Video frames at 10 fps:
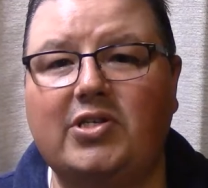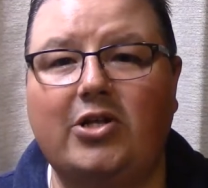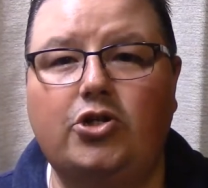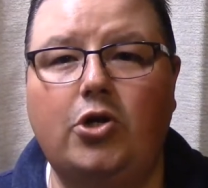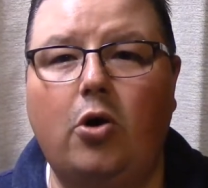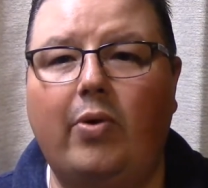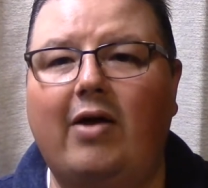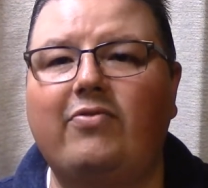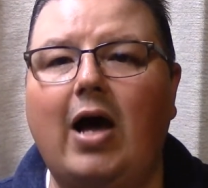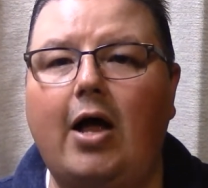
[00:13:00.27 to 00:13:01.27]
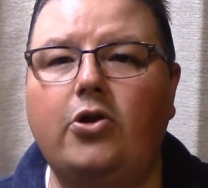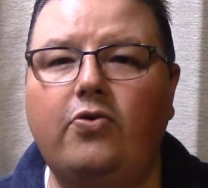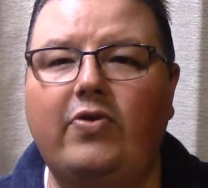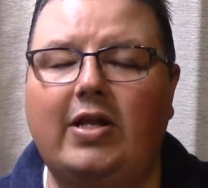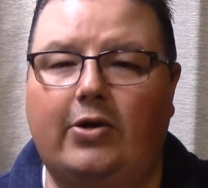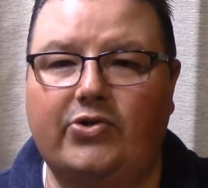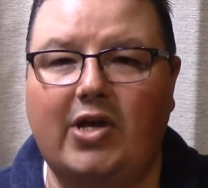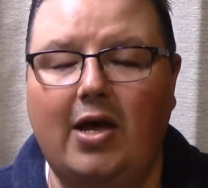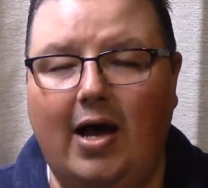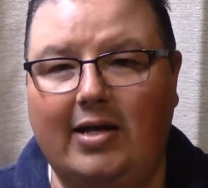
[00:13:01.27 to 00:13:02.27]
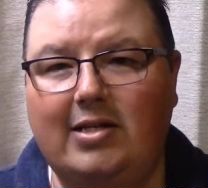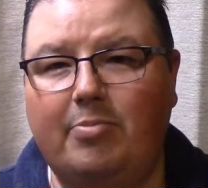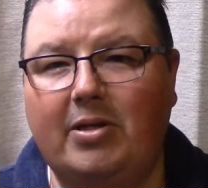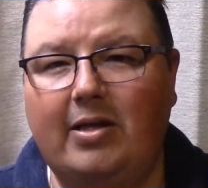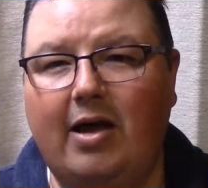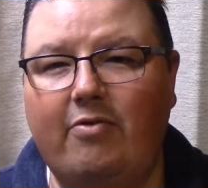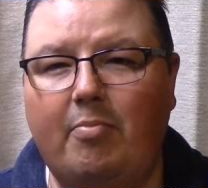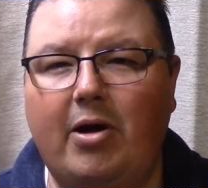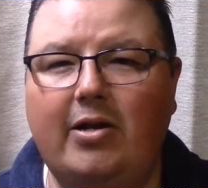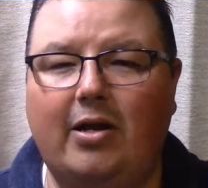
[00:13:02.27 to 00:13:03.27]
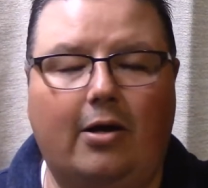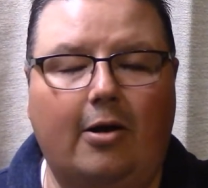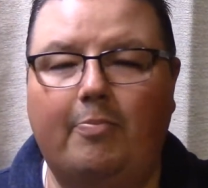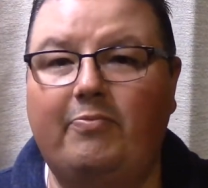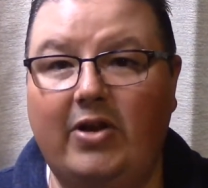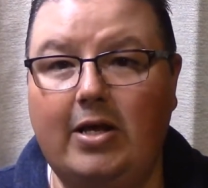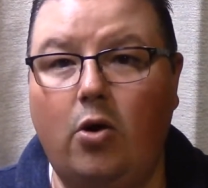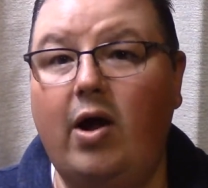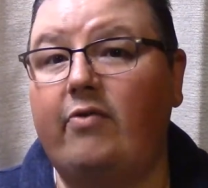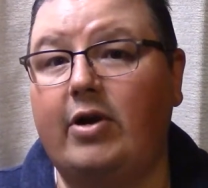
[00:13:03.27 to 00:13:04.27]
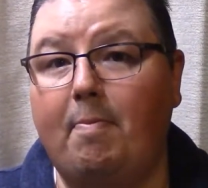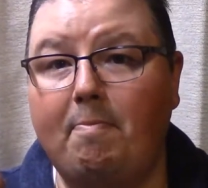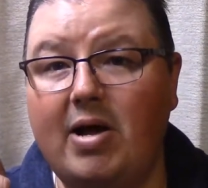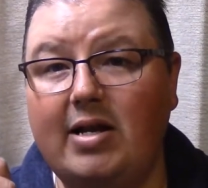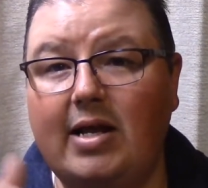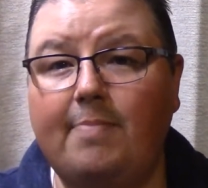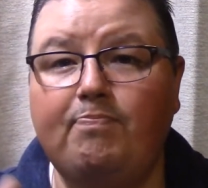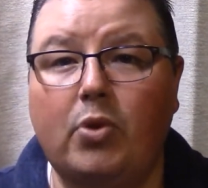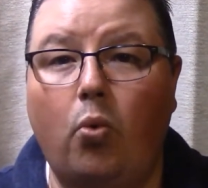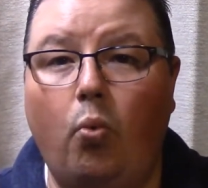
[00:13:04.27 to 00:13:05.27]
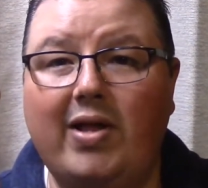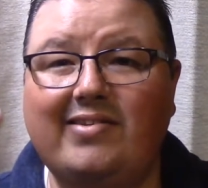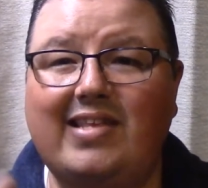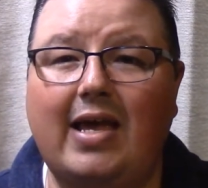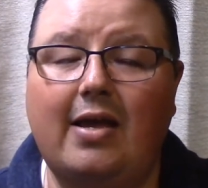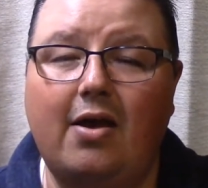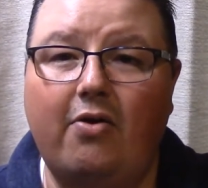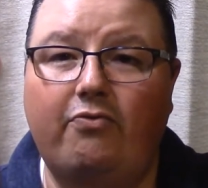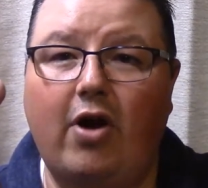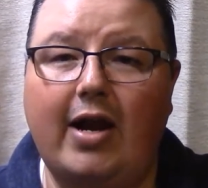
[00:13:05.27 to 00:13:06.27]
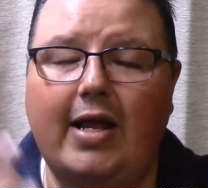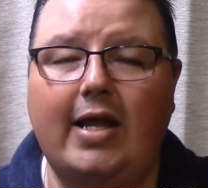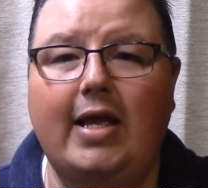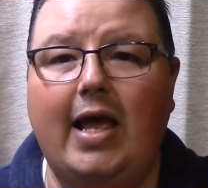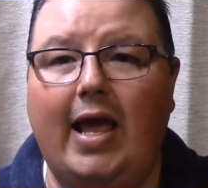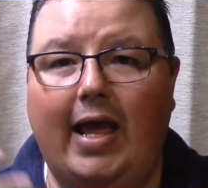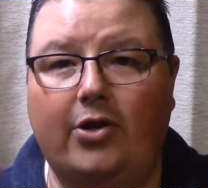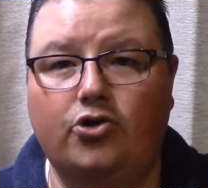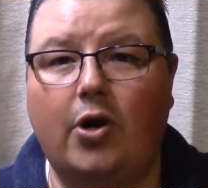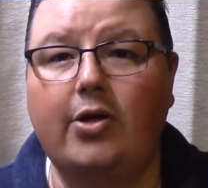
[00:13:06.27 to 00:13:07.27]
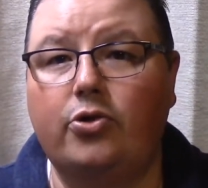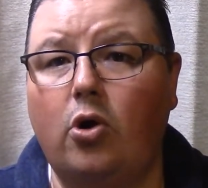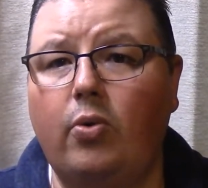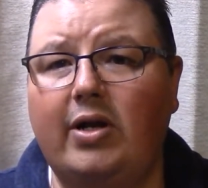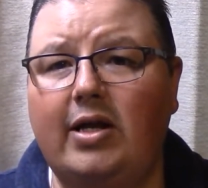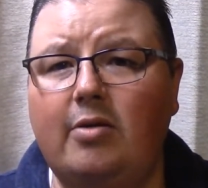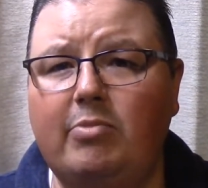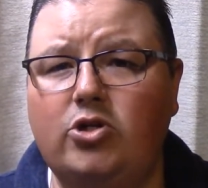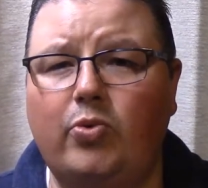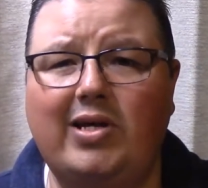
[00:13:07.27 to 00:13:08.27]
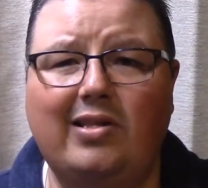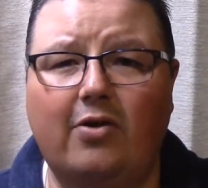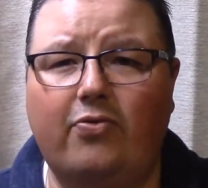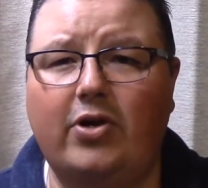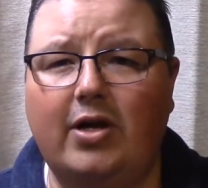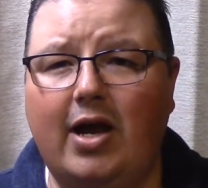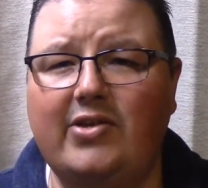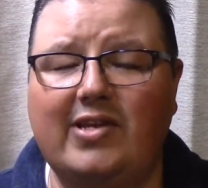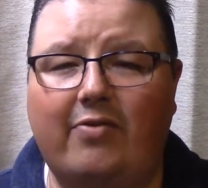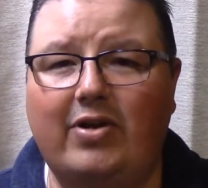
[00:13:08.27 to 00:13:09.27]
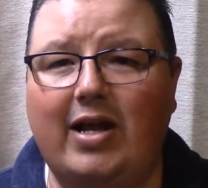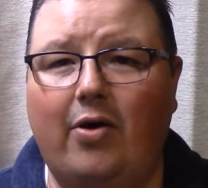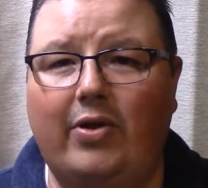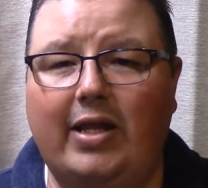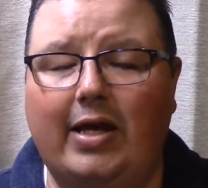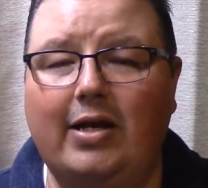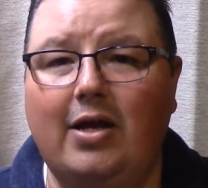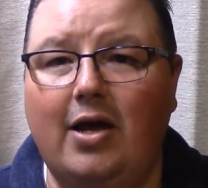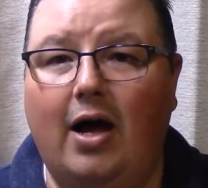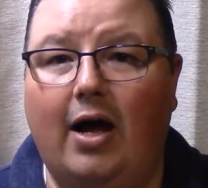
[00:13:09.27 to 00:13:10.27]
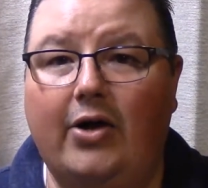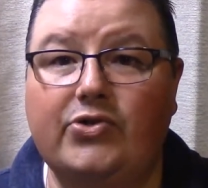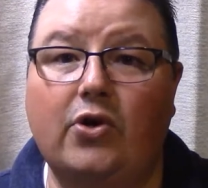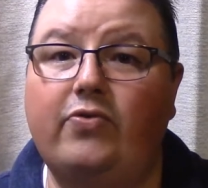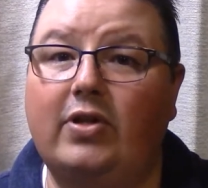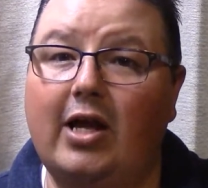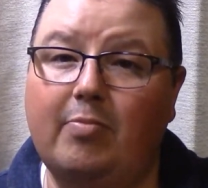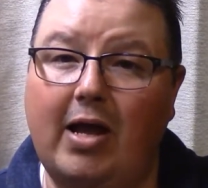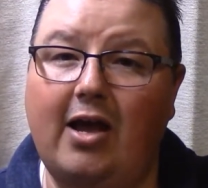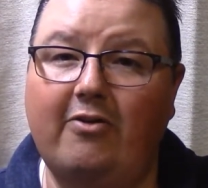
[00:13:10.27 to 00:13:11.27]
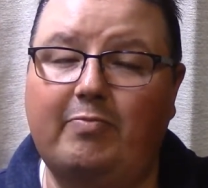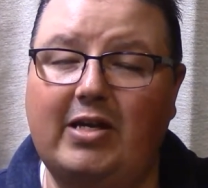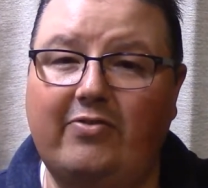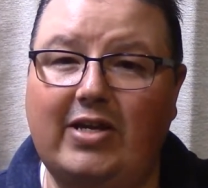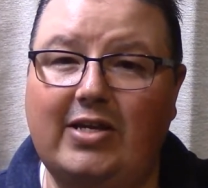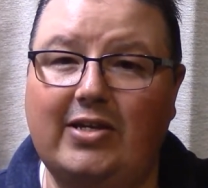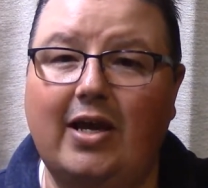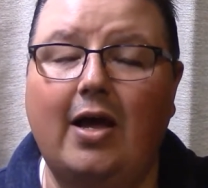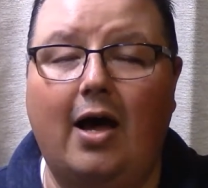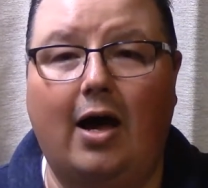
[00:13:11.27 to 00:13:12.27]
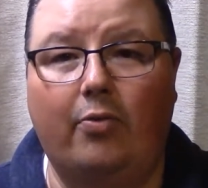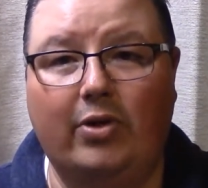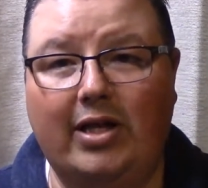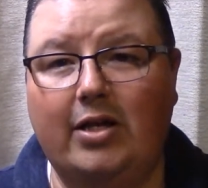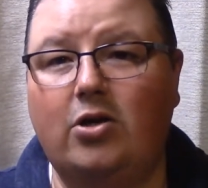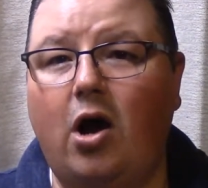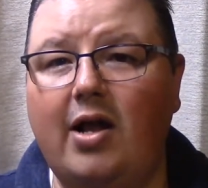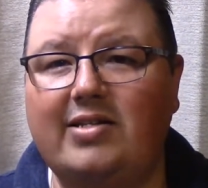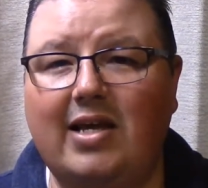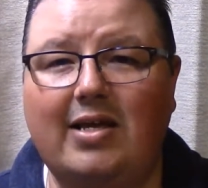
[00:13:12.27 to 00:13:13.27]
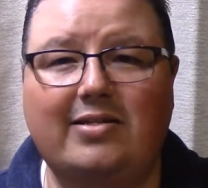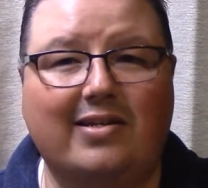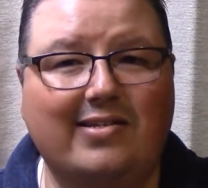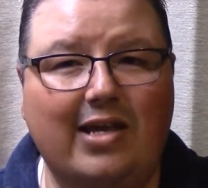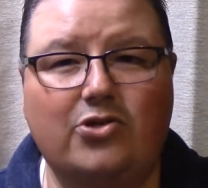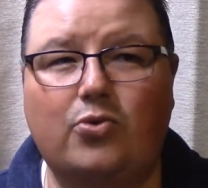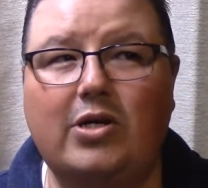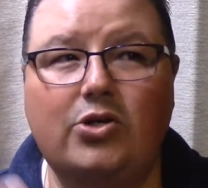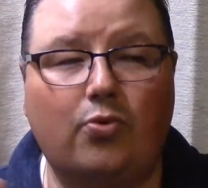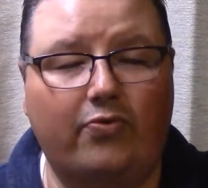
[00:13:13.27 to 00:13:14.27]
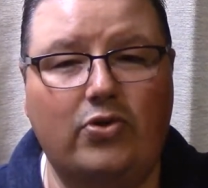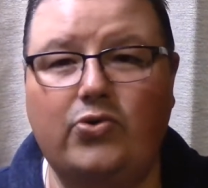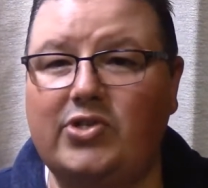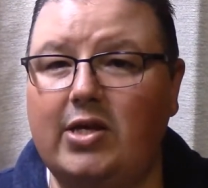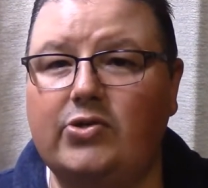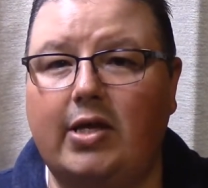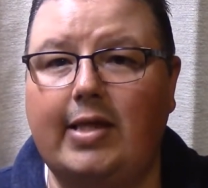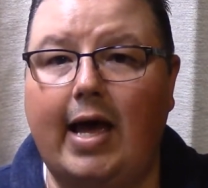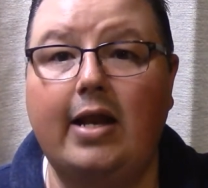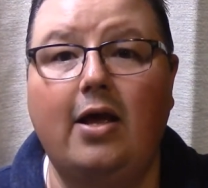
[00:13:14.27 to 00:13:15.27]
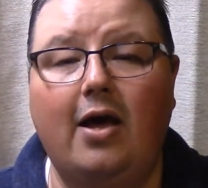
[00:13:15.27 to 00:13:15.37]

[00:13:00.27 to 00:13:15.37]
lets you know when I've got new videos. I typically have a video every Monday, Wednesday, Friday, and try and throw one in between there for you guys every now and then. So if you like my FPV related content, accessories, reviews, things like that,